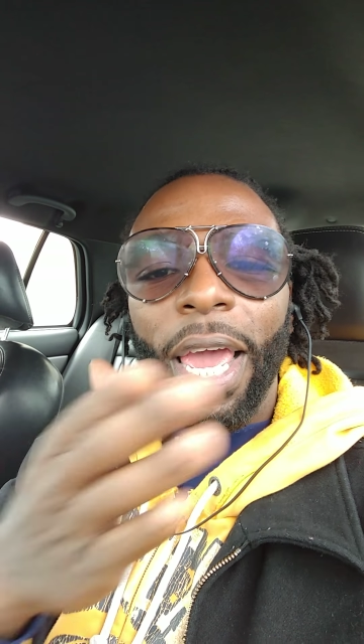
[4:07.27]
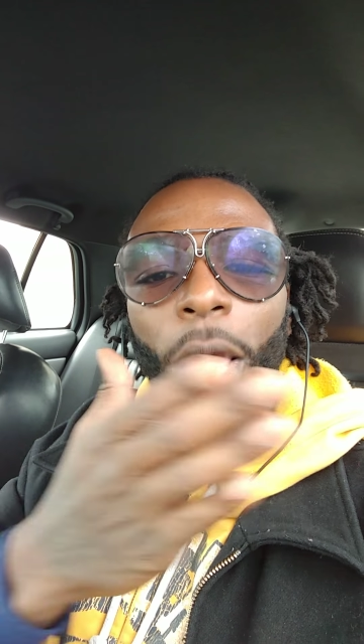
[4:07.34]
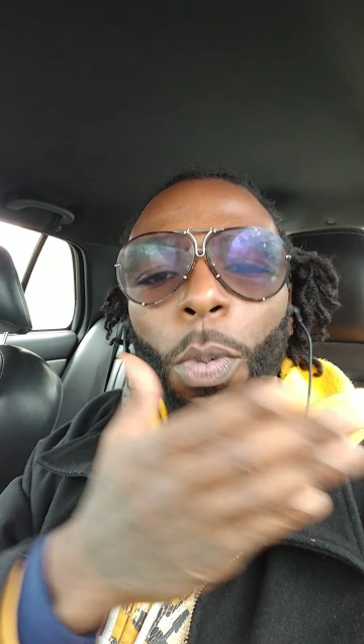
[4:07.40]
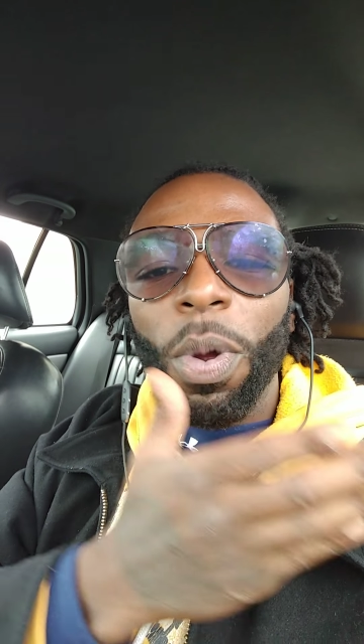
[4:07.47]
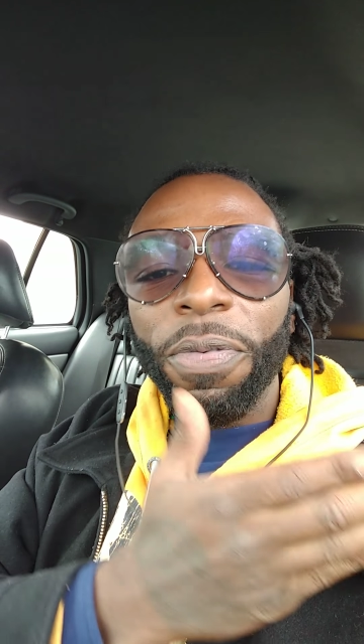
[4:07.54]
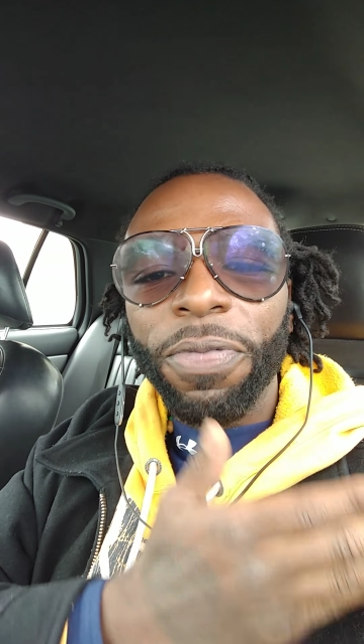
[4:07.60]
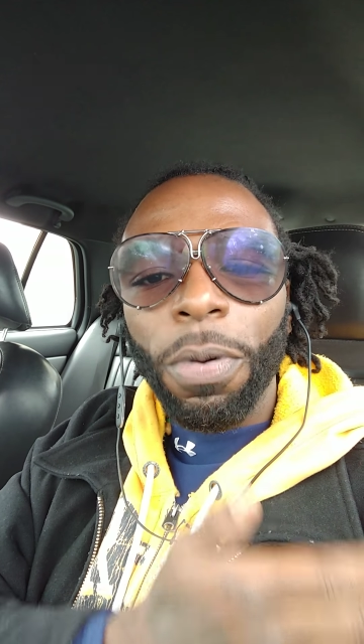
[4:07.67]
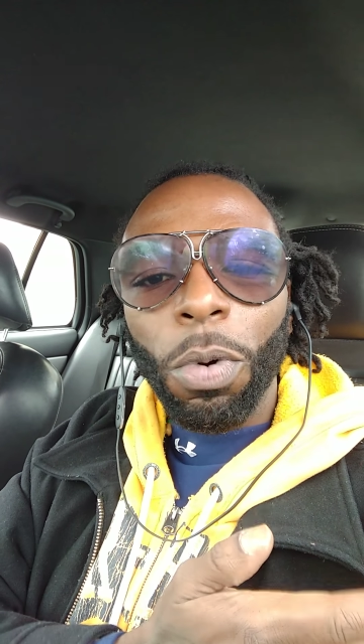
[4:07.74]
It
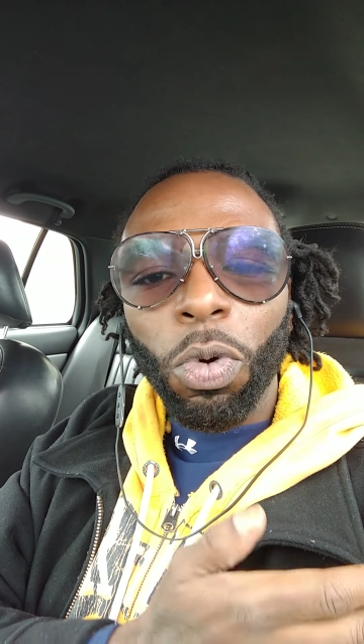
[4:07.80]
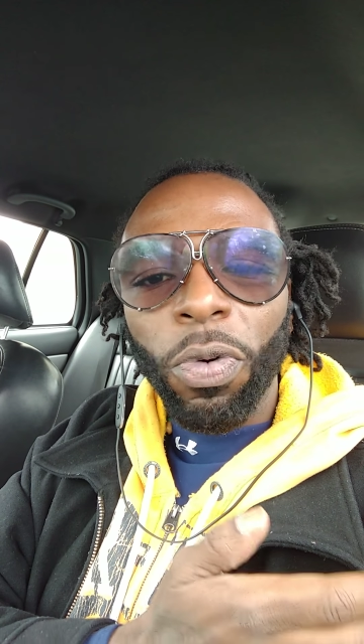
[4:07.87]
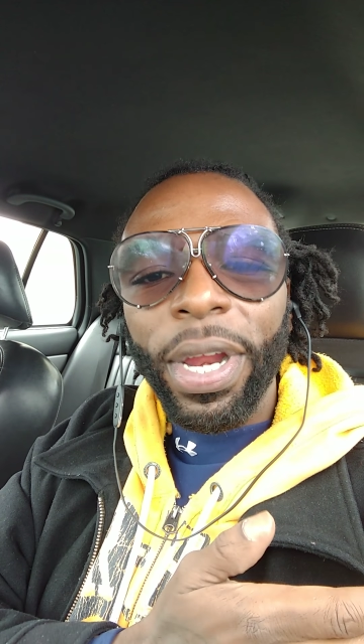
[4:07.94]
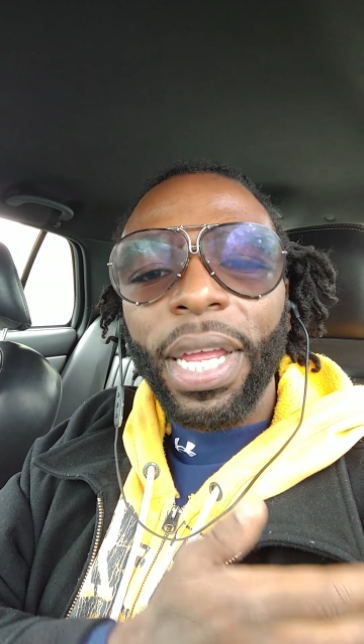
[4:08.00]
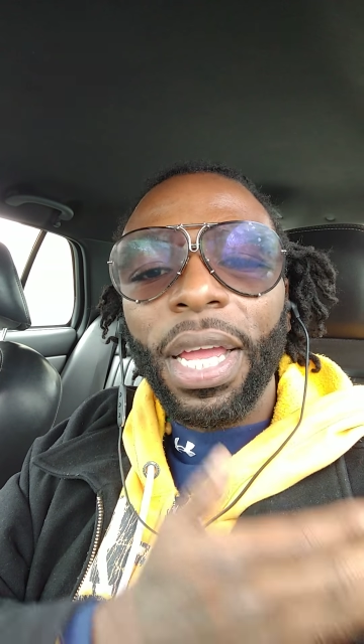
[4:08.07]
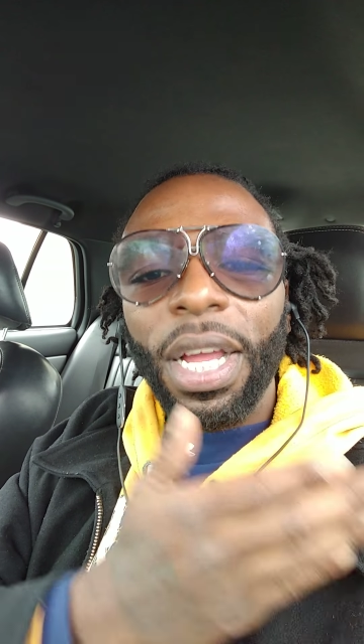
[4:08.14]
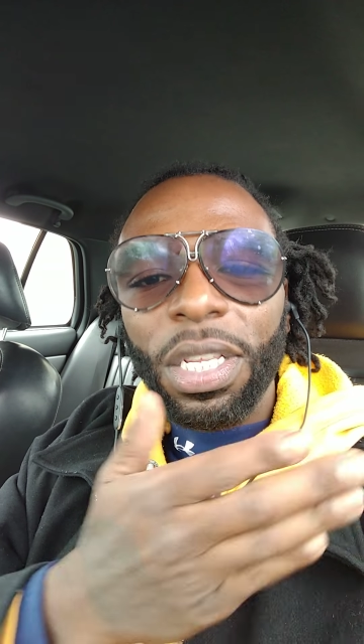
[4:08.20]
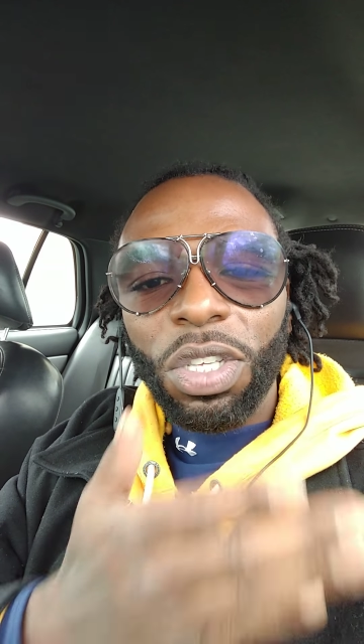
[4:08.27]
went from
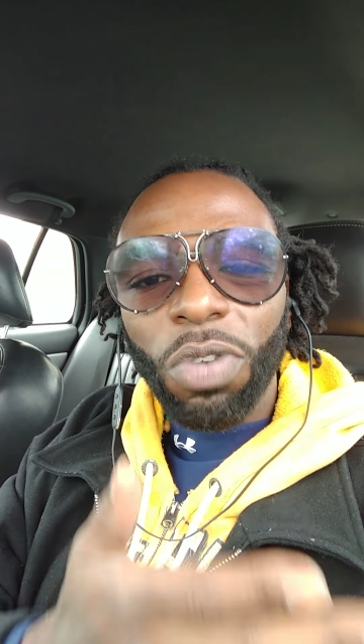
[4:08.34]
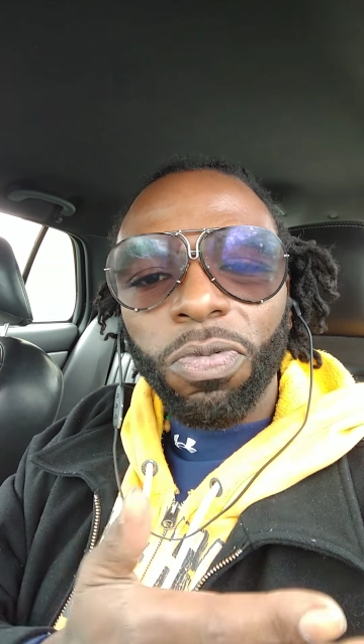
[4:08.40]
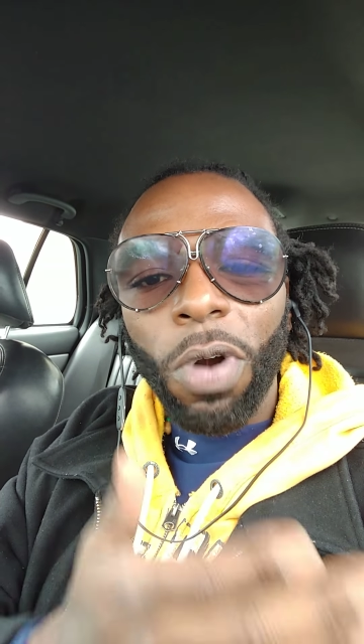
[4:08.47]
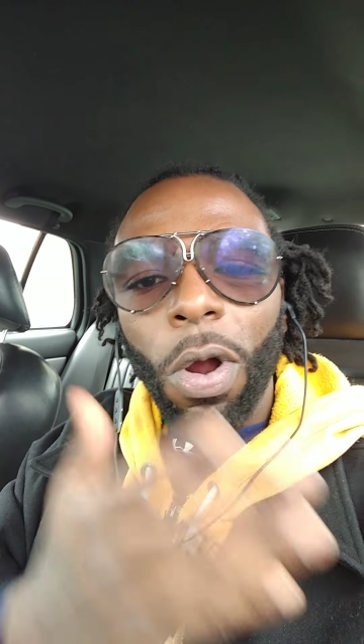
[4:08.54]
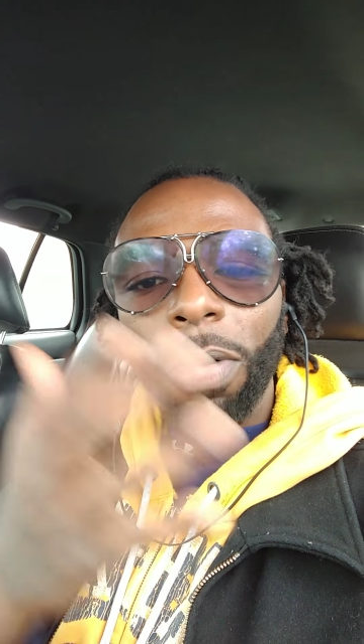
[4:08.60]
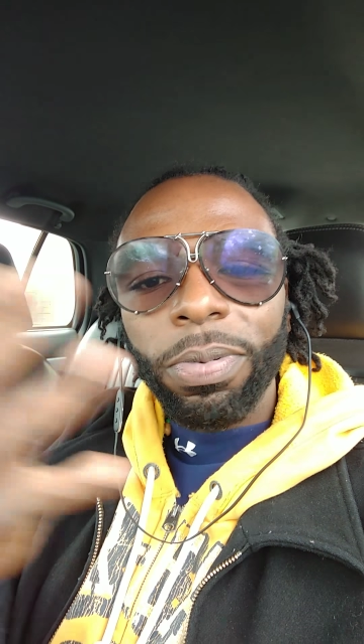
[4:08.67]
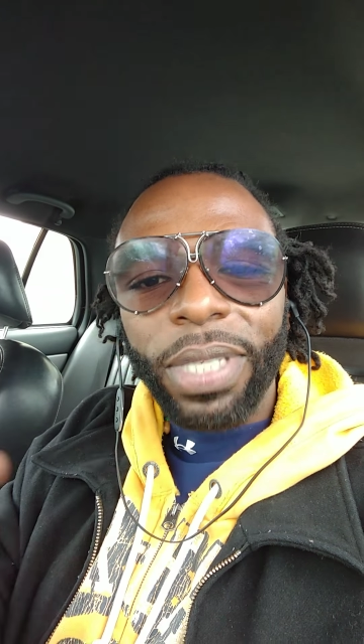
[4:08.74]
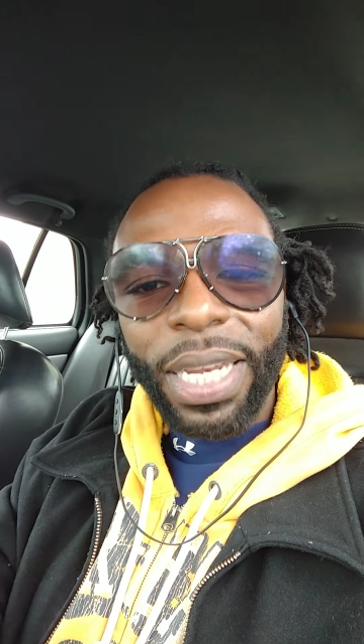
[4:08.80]
Greek to Rome